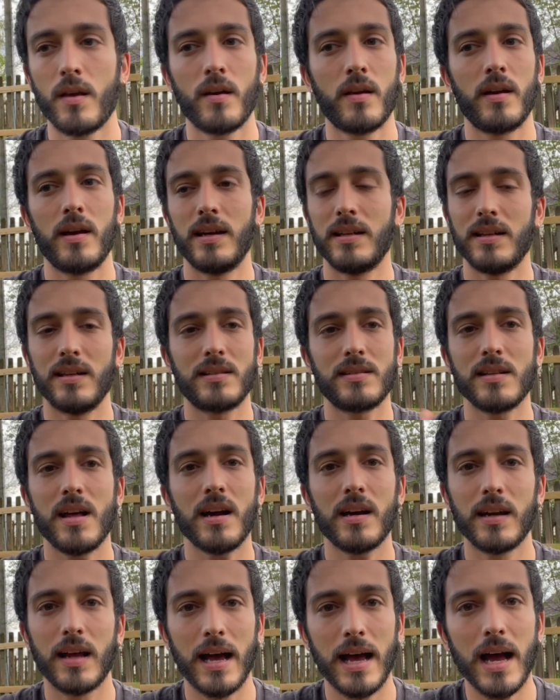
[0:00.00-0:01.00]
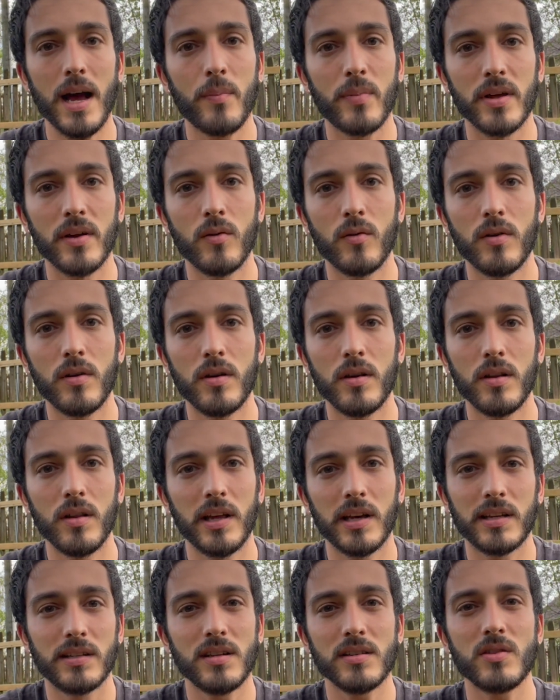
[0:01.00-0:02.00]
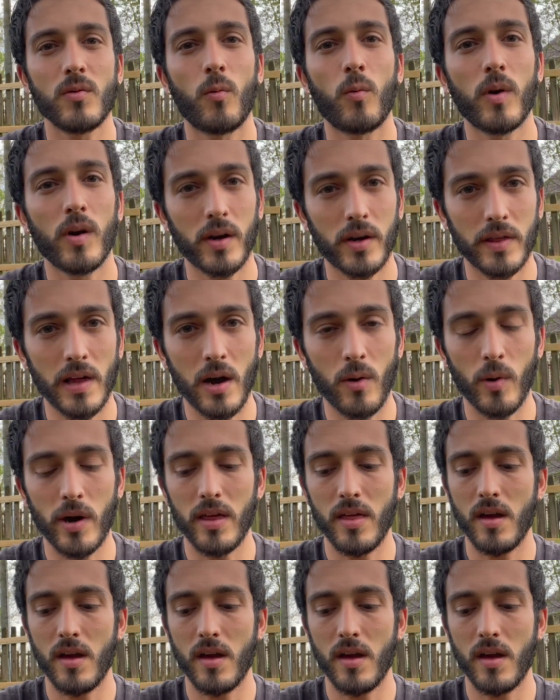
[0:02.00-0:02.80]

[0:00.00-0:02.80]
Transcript: it's not going to happen. Like, it doesn't work that way.